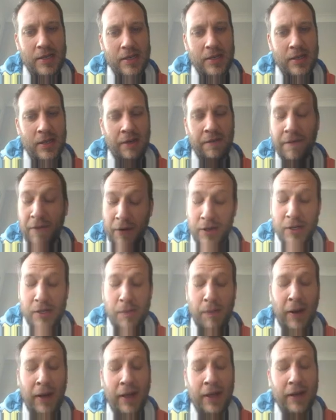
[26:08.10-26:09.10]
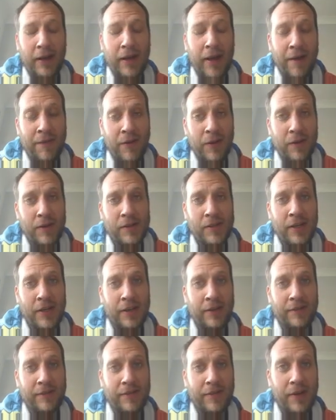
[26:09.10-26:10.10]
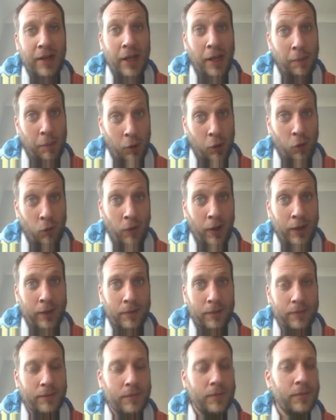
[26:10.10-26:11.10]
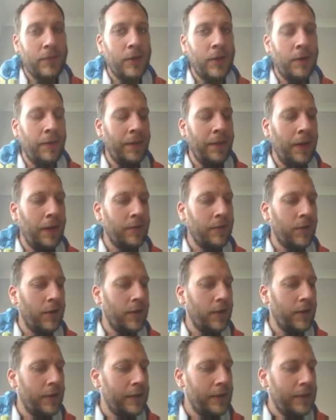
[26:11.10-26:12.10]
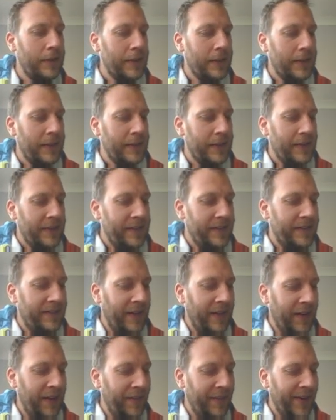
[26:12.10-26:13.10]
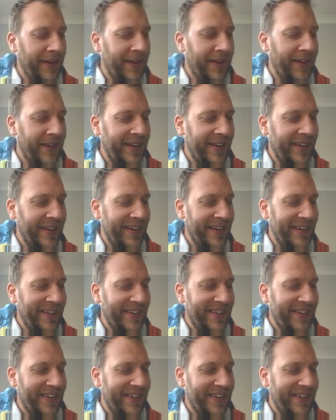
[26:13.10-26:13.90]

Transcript: the first planet ever to have a blue ring around the outside. So